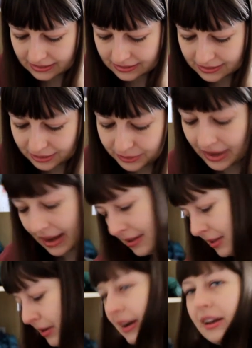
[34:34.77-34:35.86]
So yeah,
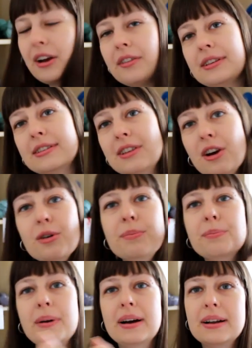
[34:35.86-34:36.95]
so I got the
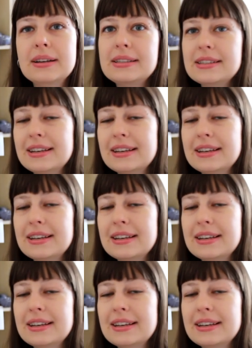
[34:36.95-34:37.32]
soap, but